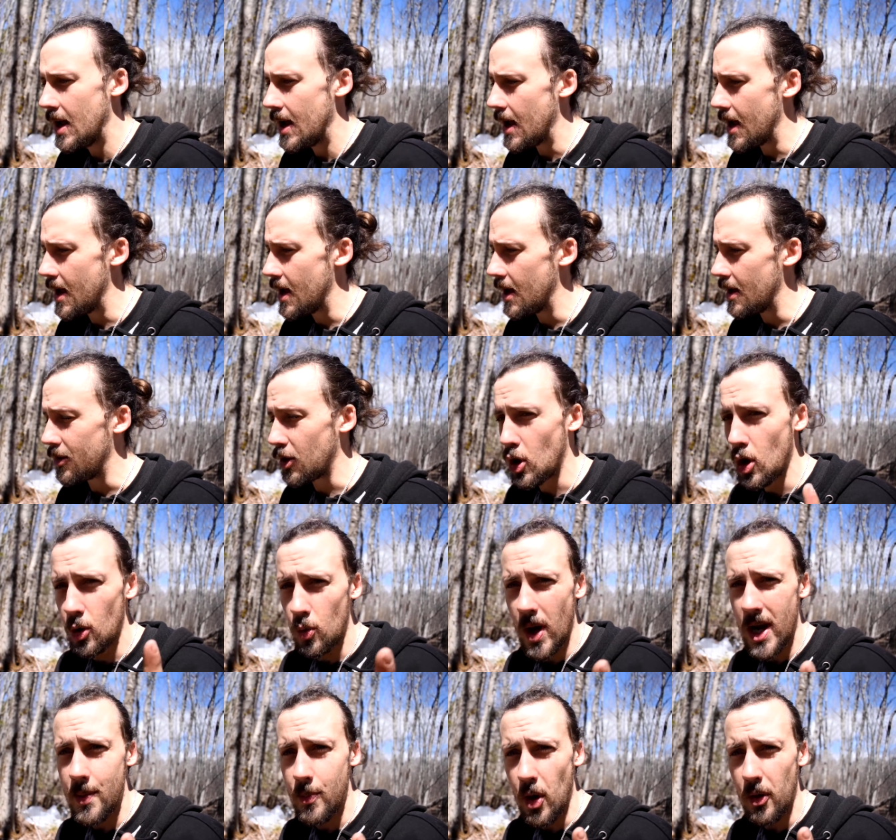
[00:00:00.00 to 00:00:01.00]
The good
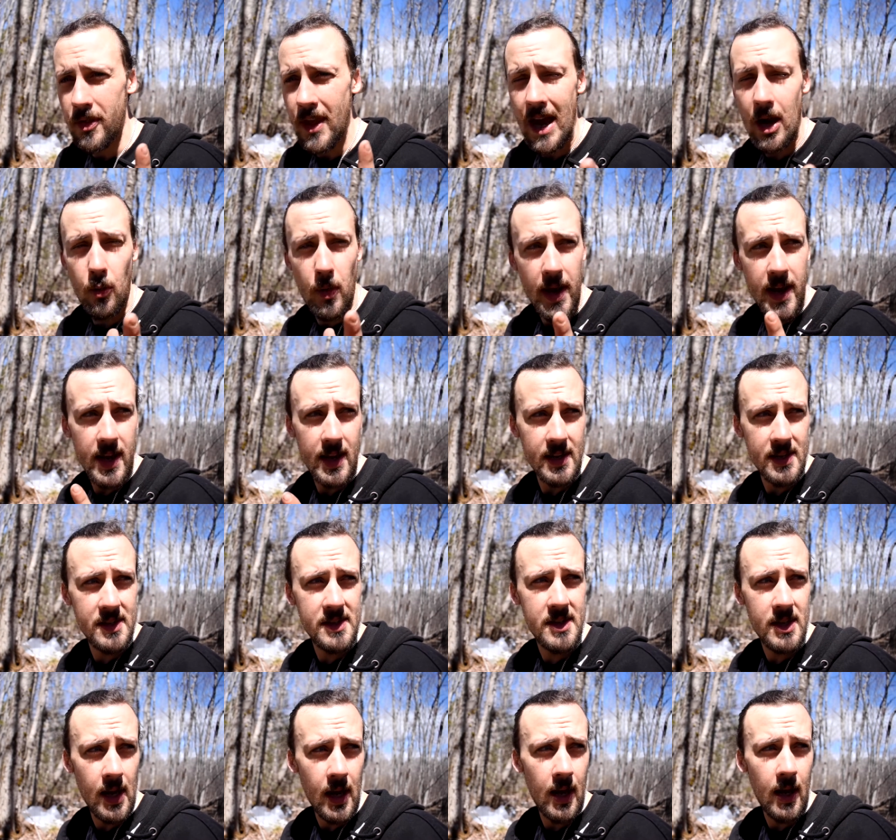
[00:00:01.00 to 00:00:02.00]
way about that way
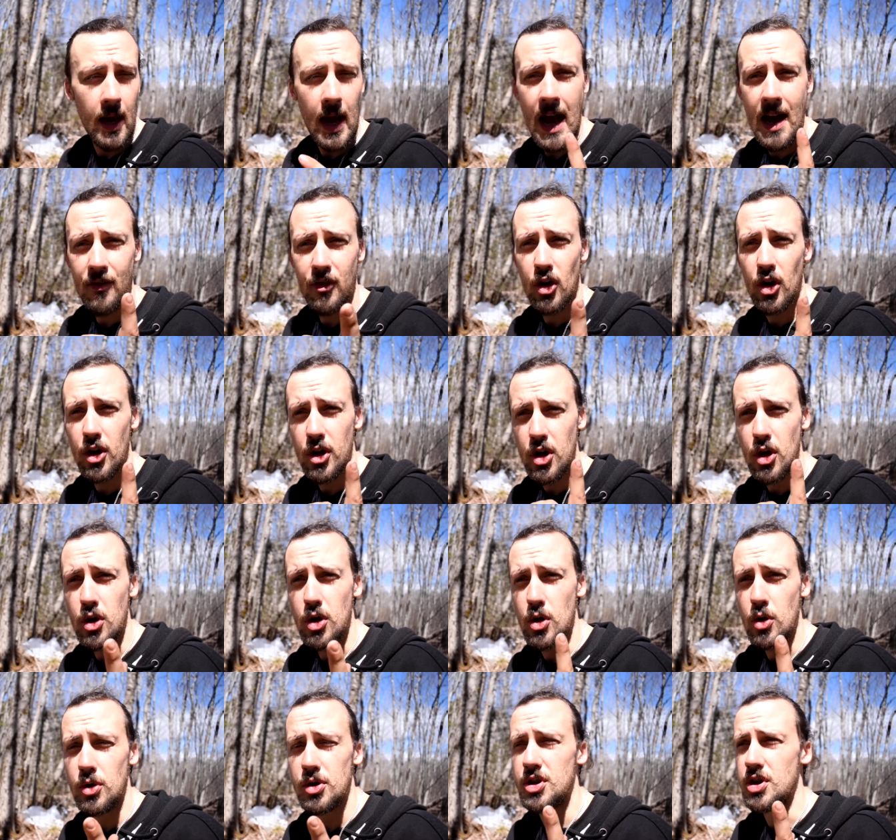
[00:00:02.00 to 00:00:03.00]
is after you
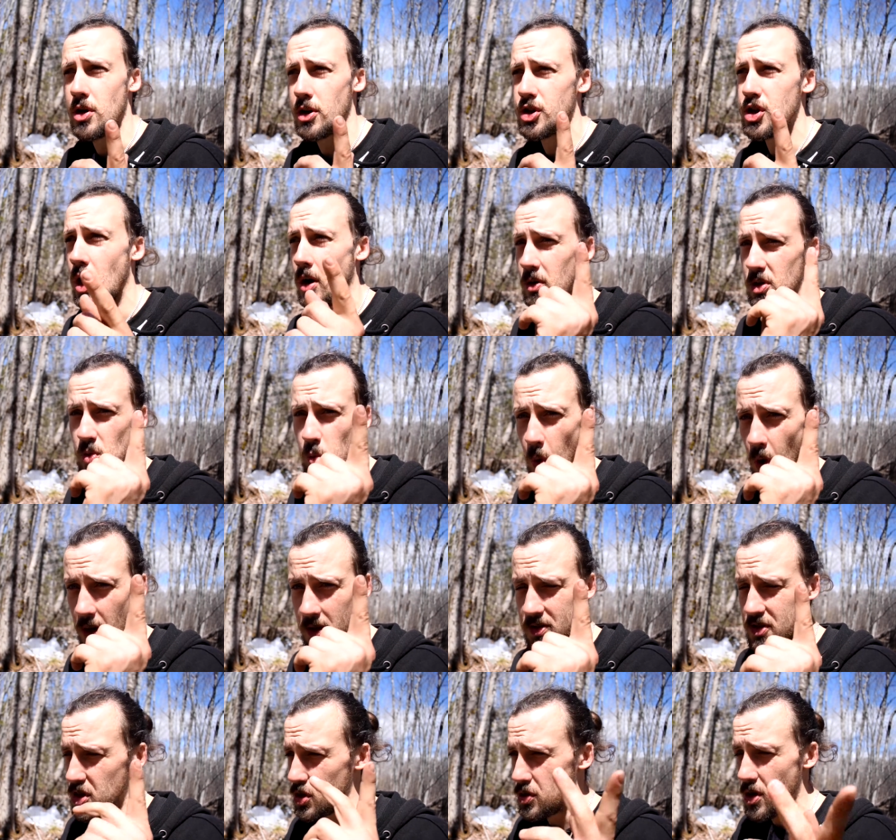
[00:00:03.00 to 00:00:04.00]
use your chunks
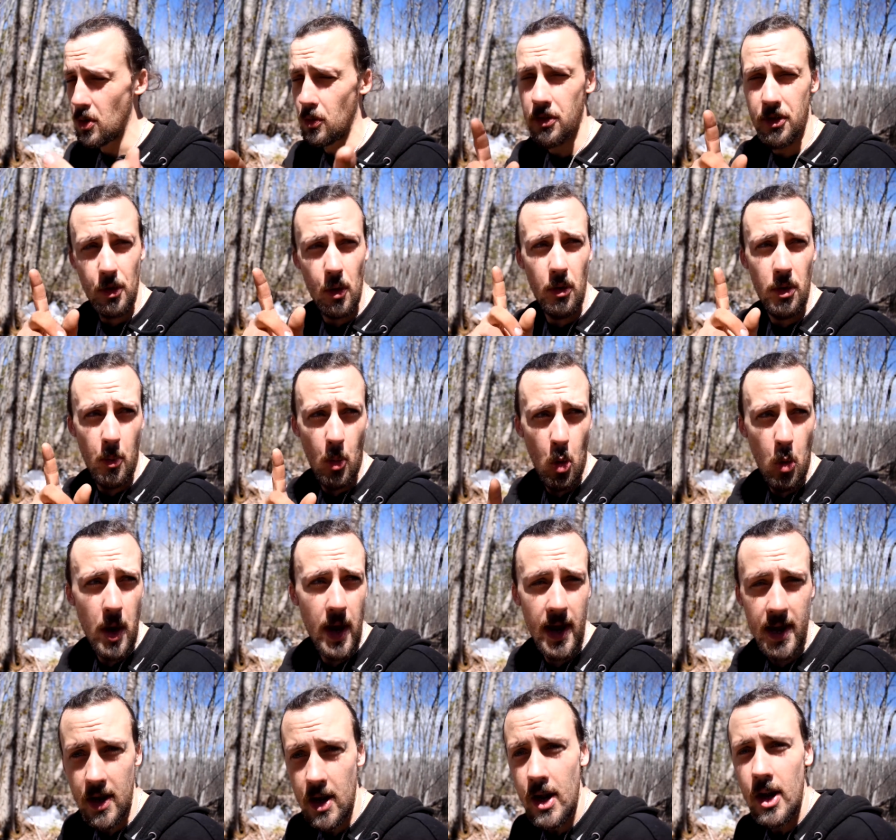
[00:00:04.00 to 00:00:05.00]
once, you don't throw them
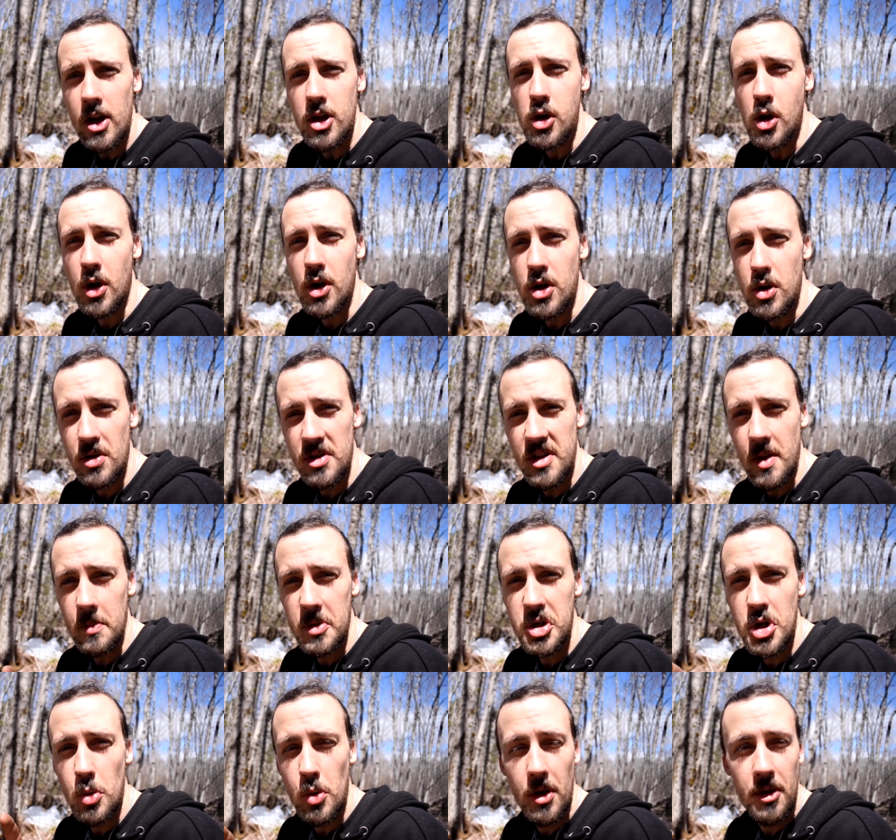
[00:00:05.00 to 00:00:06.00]
away. You can use them
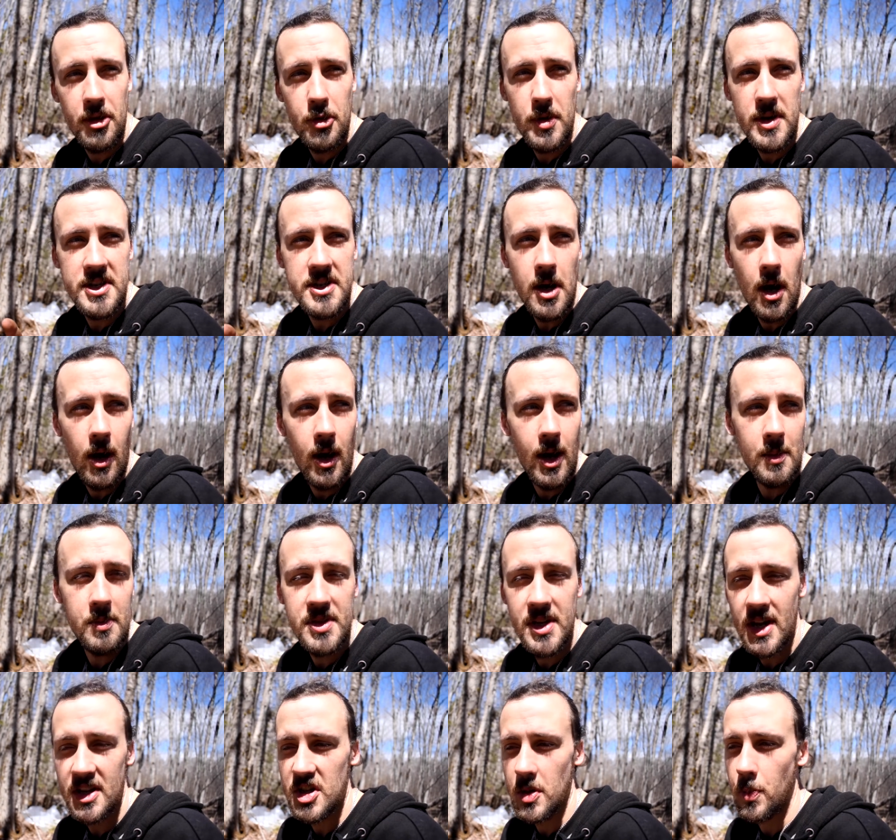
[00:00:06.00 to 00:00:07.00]
2 or 3 times
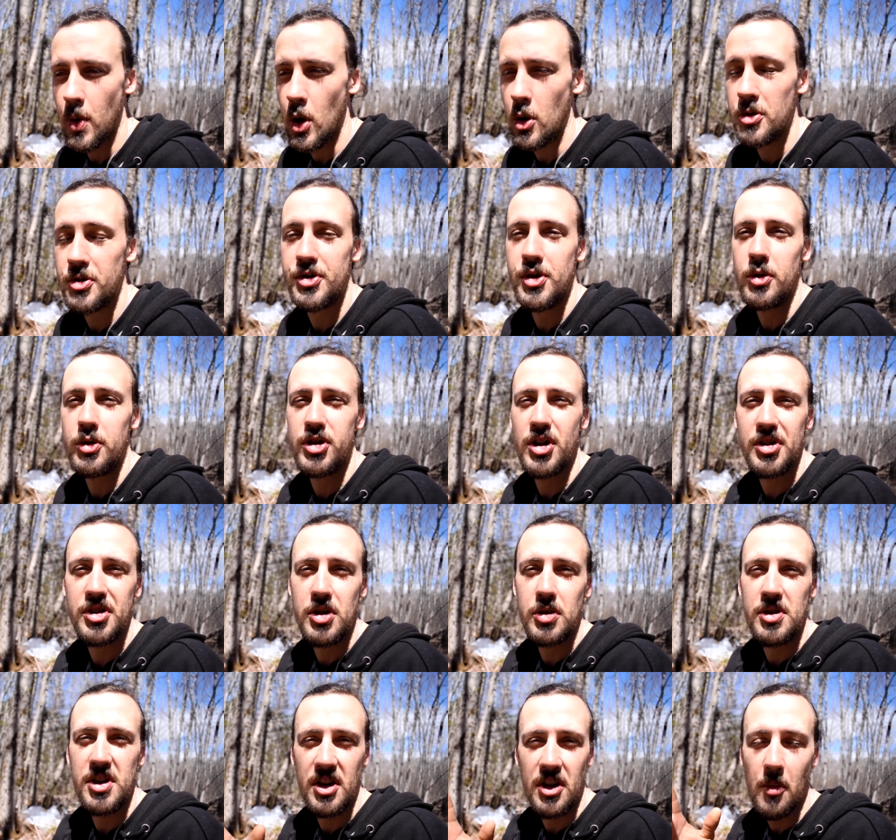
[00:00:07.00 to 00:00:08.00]
as opposed to just
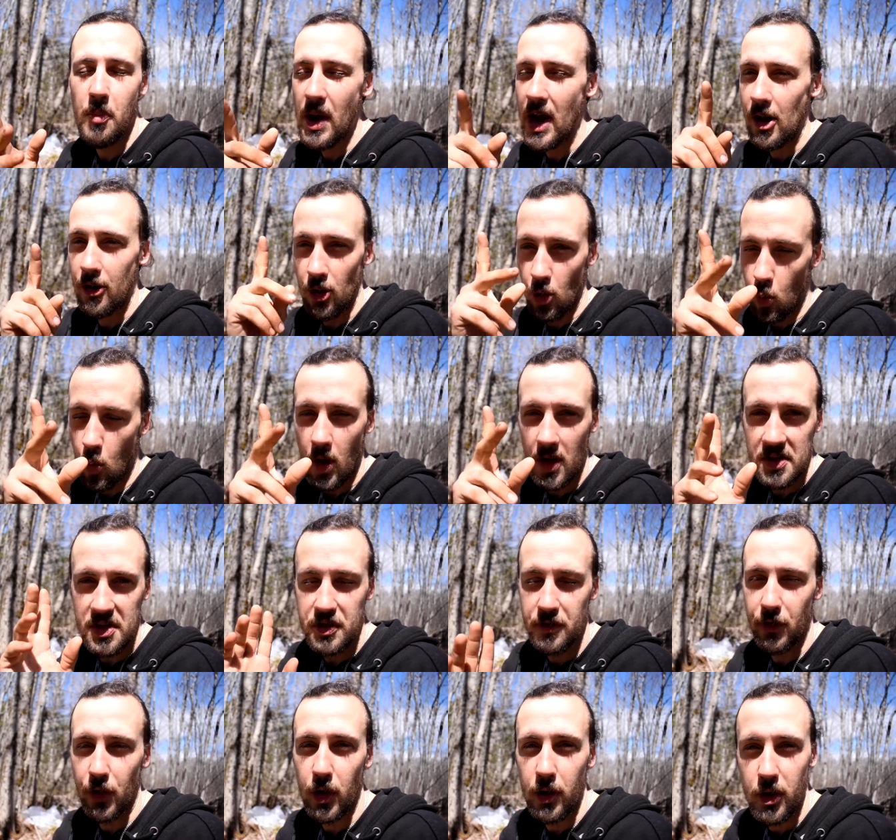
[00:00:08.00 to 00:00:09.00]
using the powder once
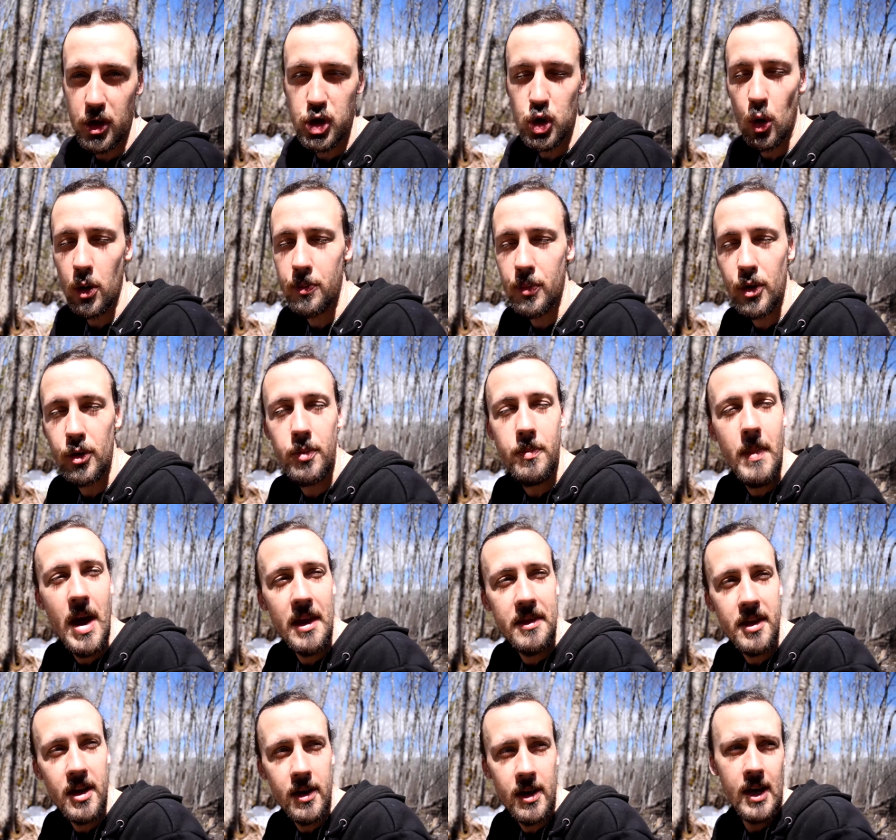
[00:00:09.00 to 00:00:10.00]
for the short brewed
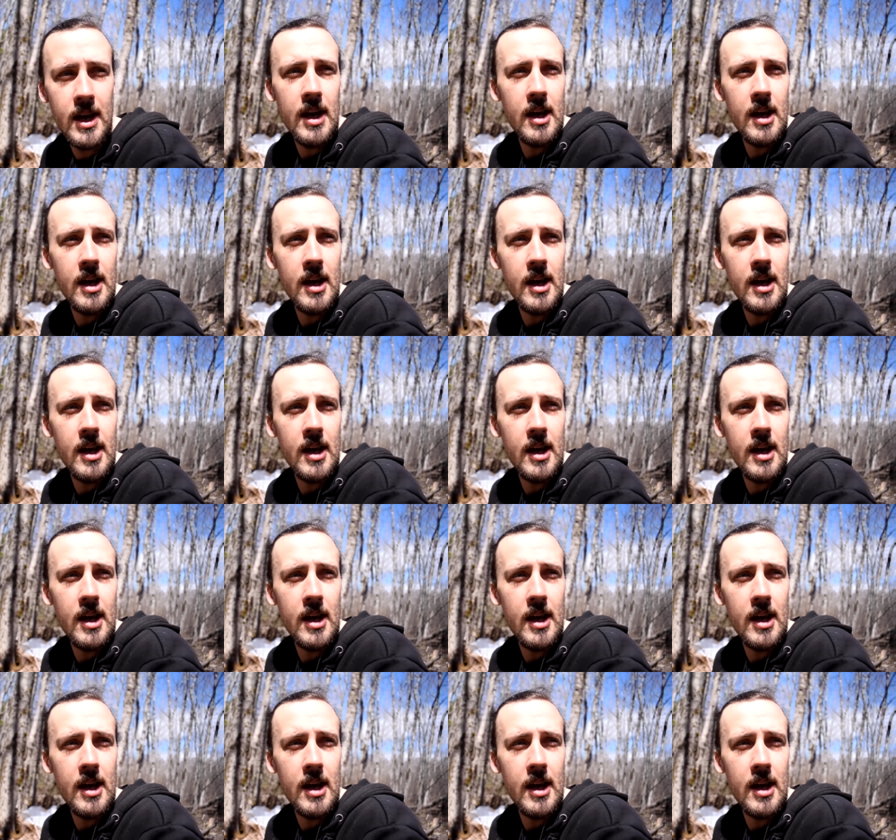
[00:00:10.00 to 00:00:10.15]
method.